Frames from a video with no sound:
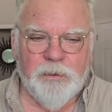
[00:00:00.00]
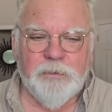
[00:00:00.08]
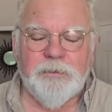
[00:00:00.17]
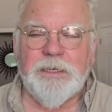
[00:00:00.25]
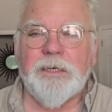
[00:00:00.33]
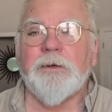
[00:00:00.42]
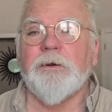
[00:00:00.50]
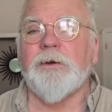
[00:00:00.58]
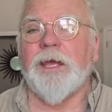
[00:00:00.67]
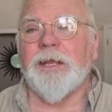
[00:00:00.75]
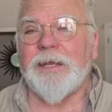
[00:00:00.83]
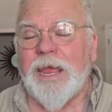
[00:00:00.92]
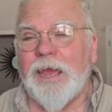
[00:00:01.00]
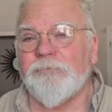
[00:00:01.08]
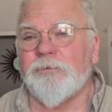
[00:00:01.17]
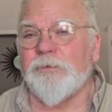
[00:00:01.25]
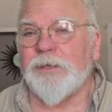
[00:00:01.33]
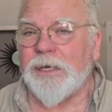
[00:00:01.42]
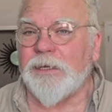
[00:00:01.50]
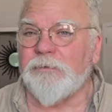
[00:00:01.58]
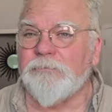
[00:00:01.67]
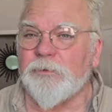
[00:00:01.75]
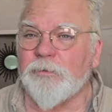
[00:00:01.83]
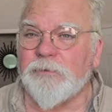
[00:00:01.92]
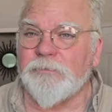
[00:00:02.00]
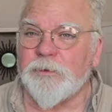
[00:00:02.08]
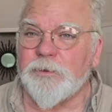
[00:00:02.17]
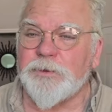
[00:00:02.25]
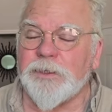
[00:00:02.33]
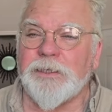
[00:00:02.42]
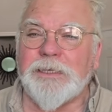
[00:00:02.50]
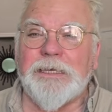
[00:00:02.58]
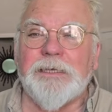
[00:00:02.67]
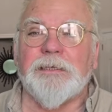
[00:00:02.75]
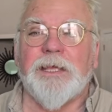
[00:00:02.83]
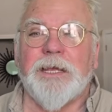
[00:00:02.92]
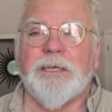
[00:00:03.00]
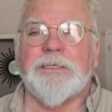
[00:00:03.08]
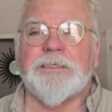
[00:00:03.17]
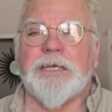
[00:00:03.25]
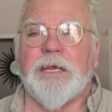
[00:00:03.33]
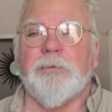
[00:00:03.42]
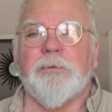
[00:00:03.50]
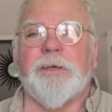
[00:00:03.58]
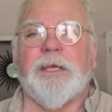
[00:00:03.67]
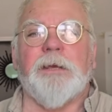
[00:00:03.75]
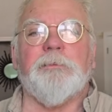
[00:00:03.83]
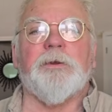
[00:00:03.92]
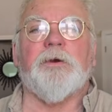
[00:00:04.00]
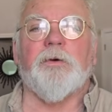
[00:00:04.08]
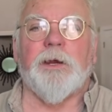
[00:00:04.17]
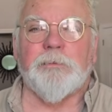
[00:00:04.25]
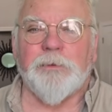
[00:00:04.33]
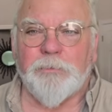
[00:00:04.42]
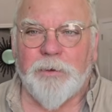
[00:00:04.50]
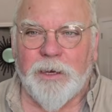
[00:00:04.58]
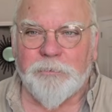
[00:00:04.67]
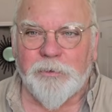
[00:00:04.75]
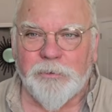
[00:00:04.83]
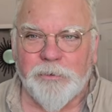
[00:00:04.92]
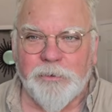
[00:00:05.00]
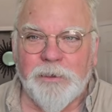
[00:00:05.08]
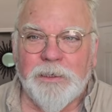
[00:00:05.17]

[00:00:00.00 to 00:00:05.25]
Near and after the end of the Revolution, the eagle-headed saber became incredibly popular